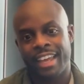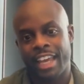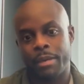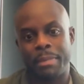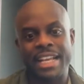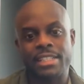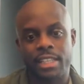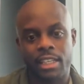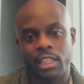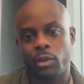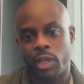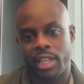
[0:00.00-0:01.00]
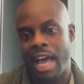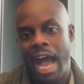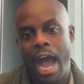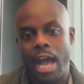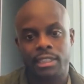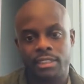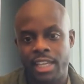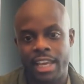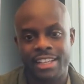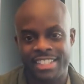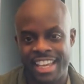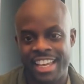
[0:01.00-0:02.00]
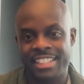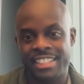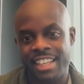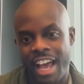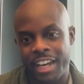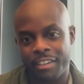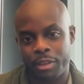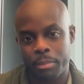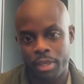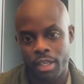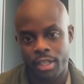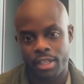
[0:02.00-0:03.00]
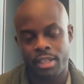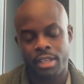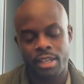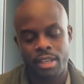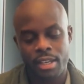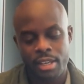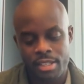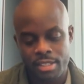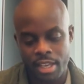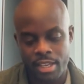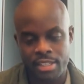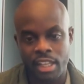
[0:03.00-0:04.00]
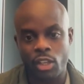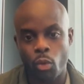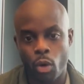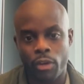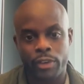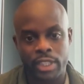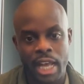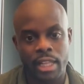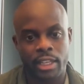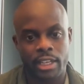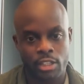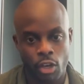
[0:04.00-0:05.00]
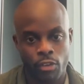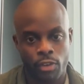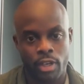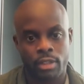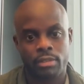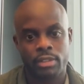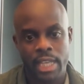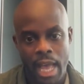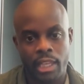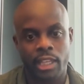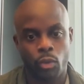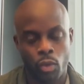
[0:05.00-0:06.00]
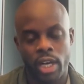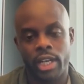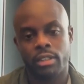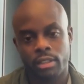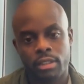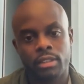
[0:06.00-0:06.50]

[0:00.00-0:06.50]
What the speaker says: And basically one of the hot takes inside of the book says that the war for talent is over. Talent won.